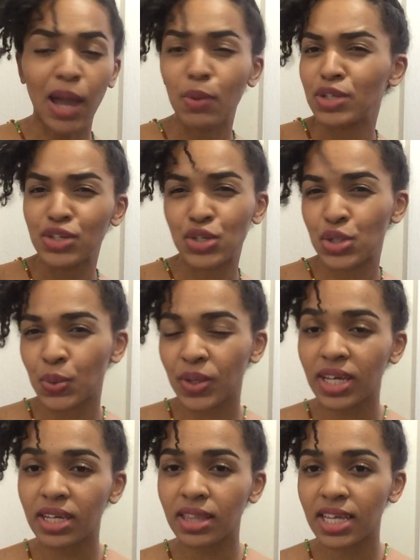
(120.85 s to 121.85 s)
I was
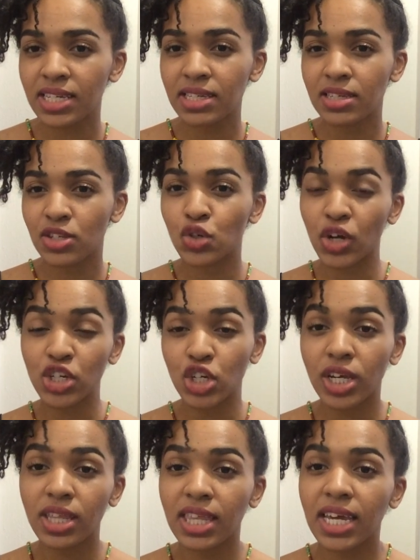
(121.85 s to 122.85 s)
doing this
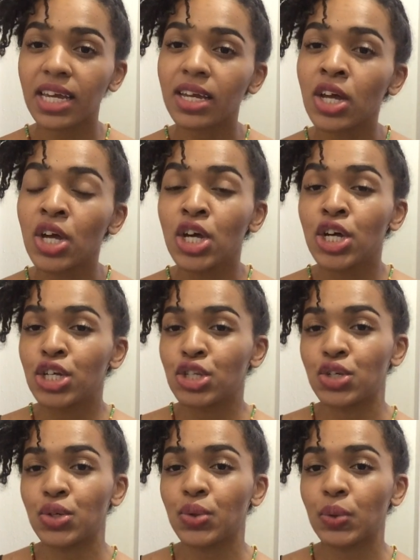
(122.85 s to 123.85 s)
stretching thing
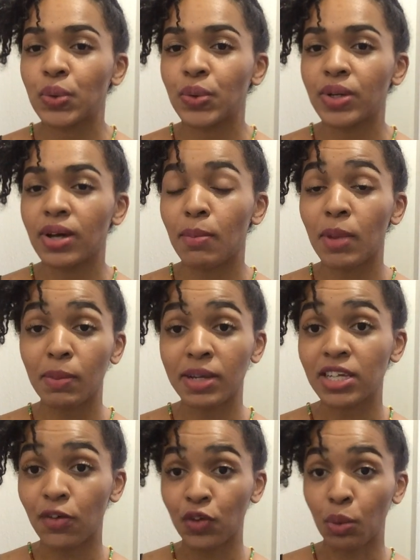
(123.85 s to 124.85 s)
to make
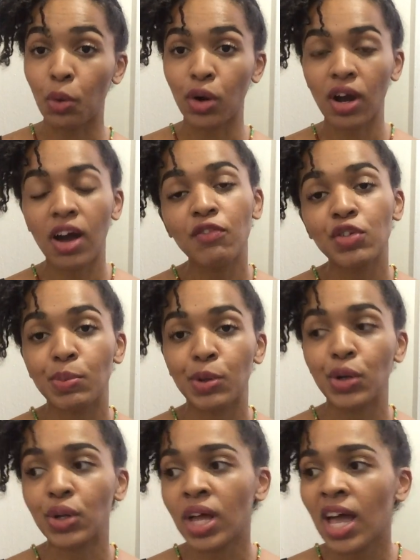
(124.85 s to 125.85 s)
myself feel more
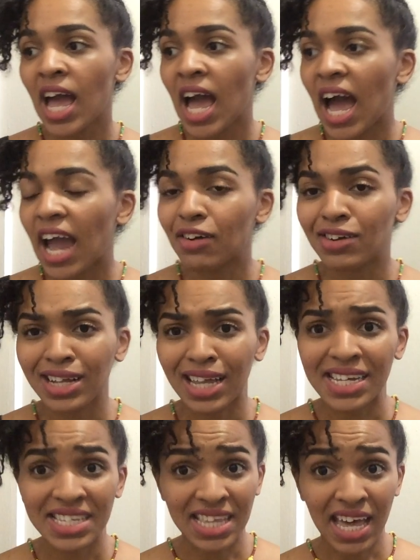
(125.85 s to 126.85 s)
comfortable, I
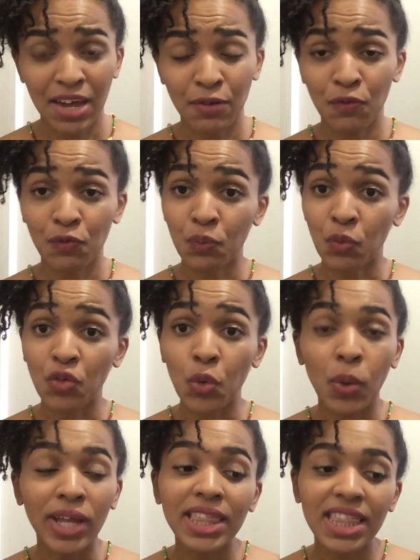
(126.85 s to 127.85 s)
realized that for
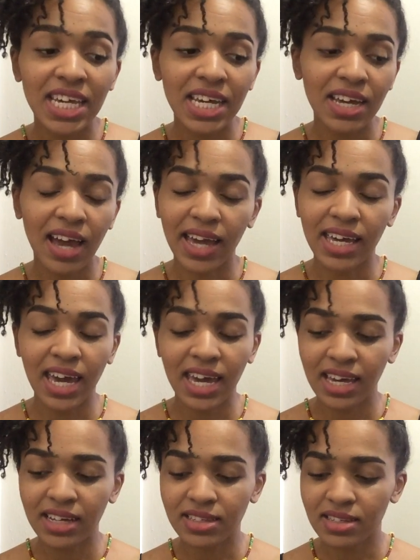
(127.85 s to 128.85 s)
one thing, I
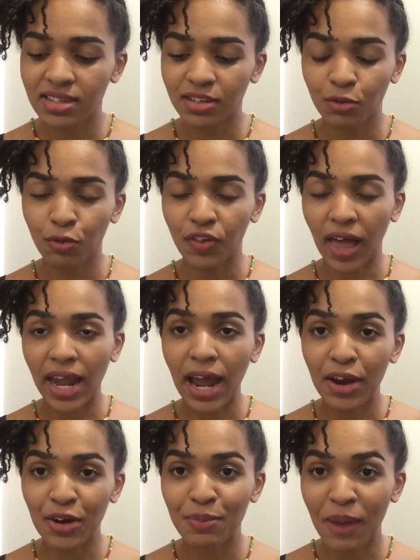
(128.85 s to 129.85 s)
can't flat
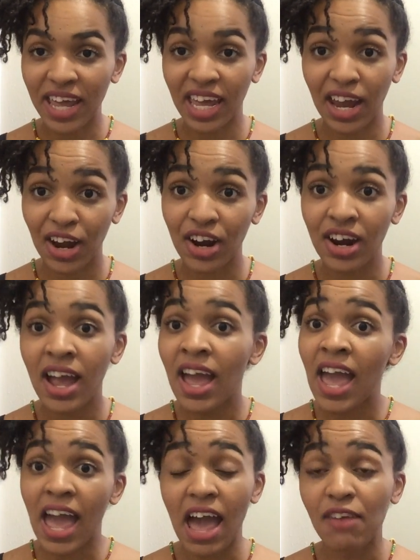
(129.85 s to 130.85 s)
iron my hair
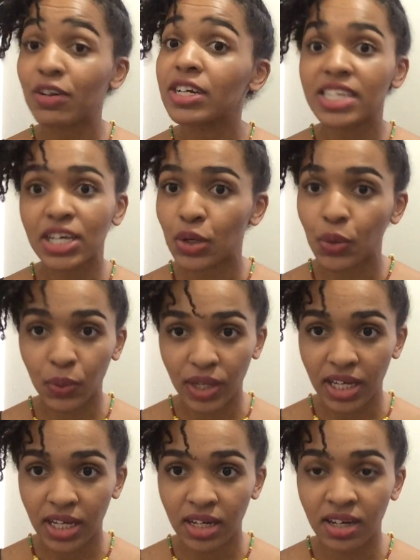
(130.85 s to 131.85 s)
every single
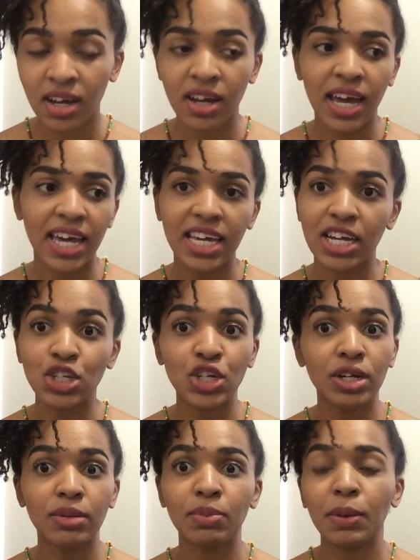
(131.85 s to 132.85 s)
week. I, I
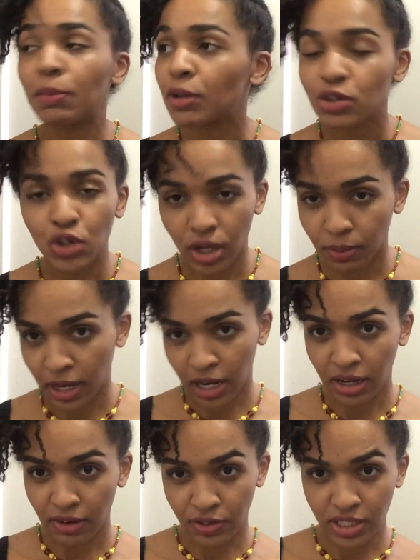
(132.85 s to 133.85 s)
shouldn't be blow drying my
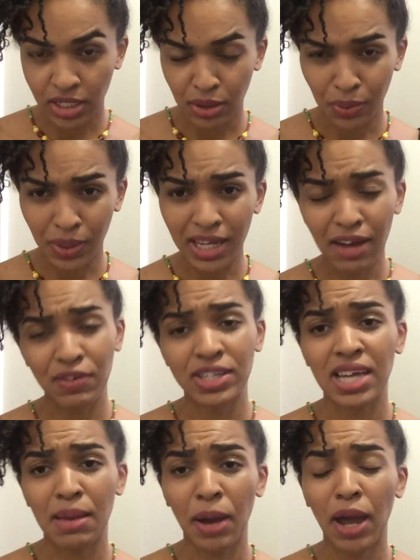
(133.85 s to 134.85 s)
hair every single week, every
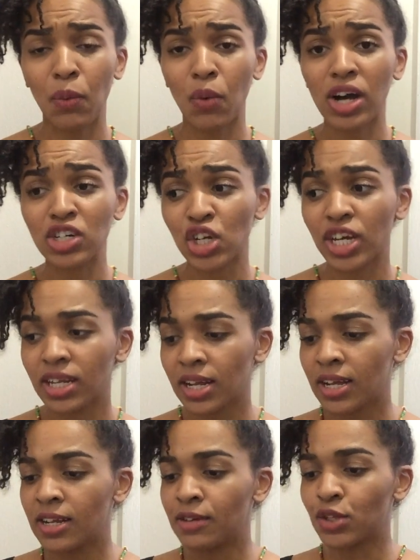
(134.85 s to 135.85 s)
time I wash it.
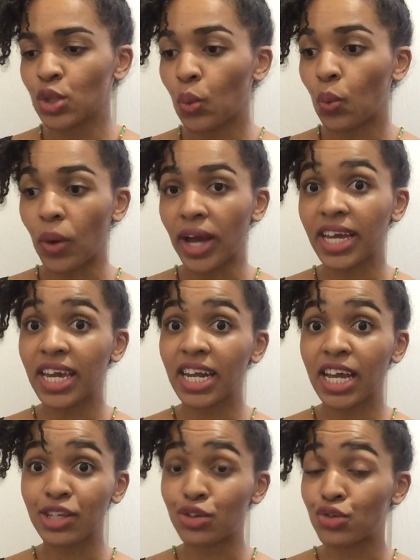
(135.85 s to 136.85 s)
So, what can
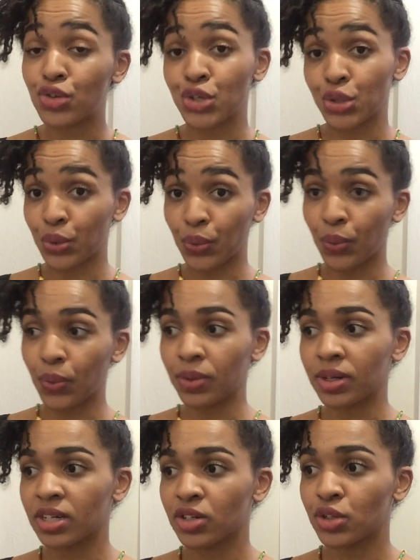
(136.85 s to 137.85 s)
I do
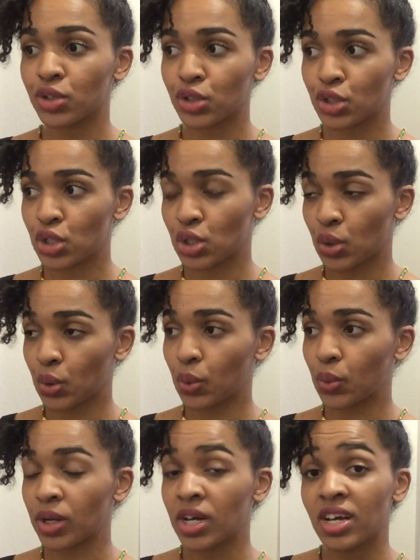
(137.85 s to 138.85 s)

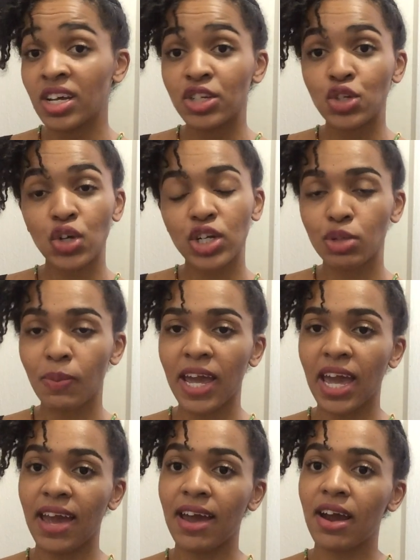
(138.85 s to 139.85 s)
to stretch my
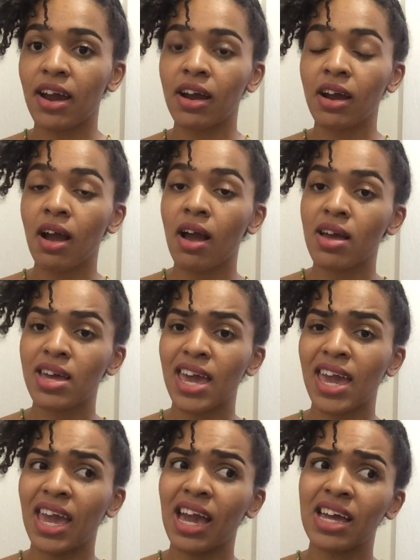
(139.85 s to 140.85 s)
hair
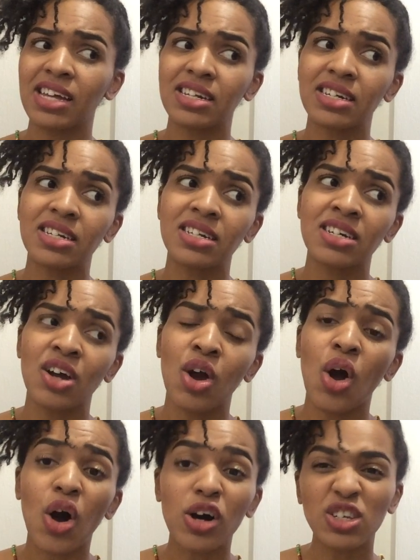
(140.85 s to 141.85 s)
and
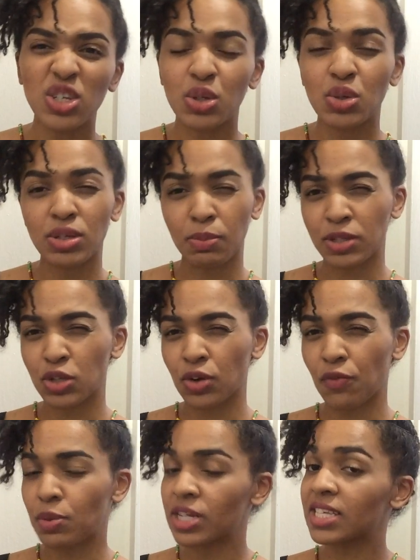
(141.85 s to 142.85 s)
also do some sort
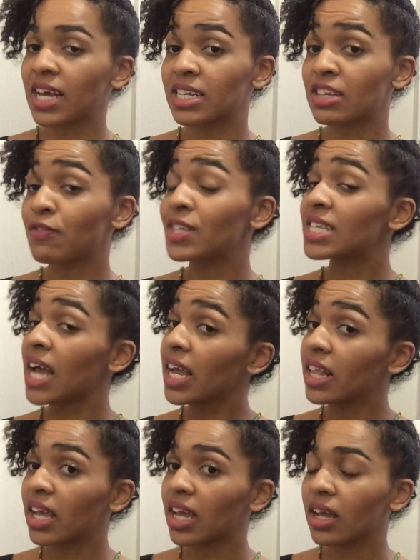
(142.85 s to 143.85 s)
of protective
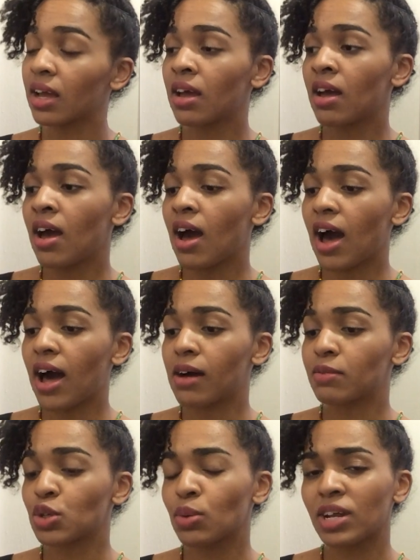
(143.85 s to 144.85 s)
styling
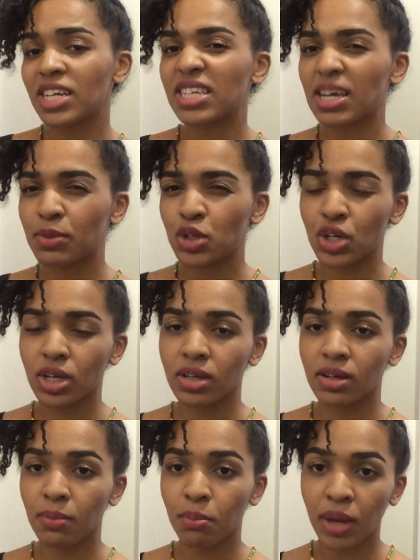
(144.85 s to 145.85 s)
um, so I'm not
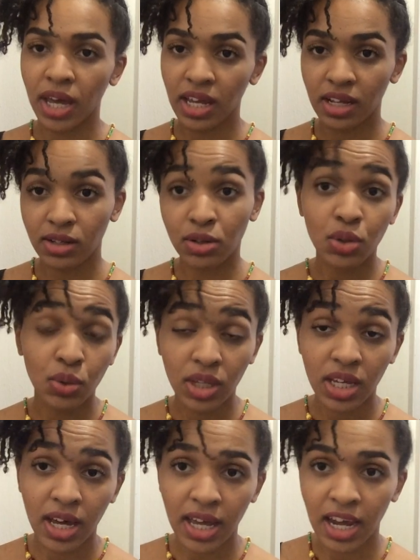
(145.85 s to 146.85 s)
damaging my
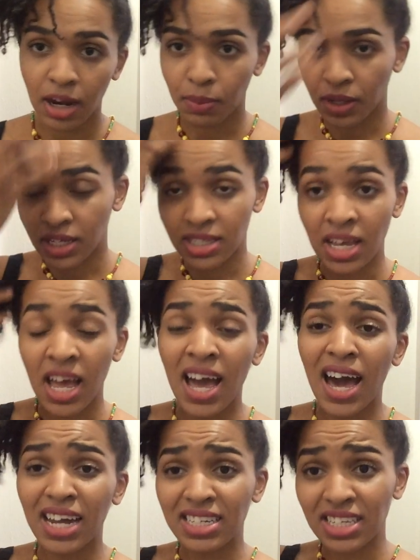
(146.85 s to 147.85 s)
newly cut hair because
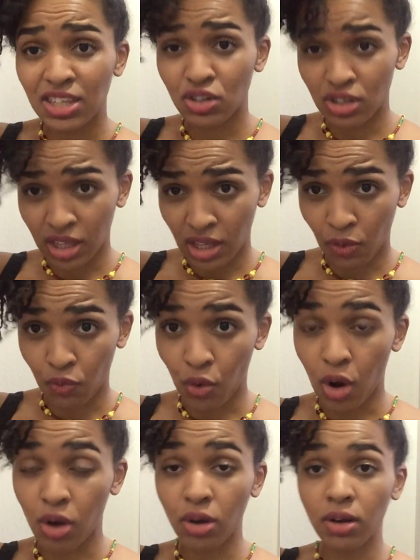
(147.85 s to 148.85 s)
honestly there's nothing
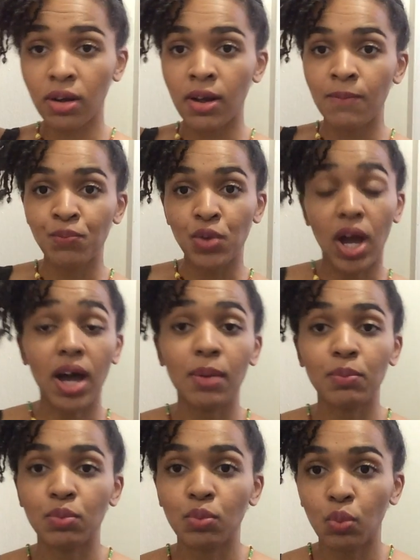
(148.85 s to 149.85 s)
wrong
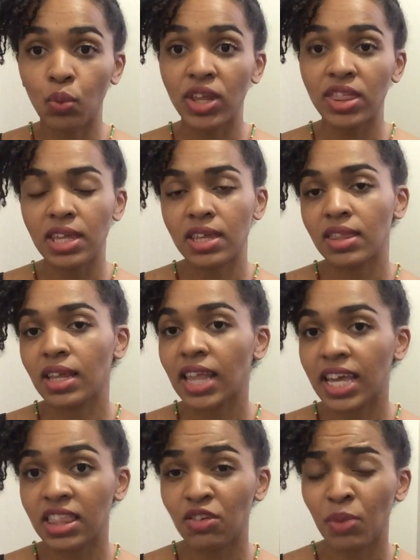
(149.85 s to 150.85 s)
um, with the
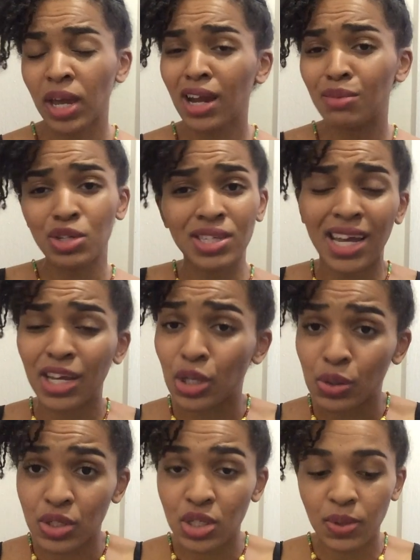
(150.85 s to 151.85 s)
length of my hair. I'm just
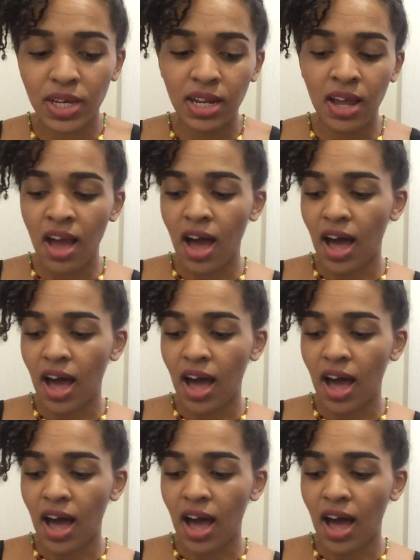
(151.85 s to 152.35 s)
not used to it.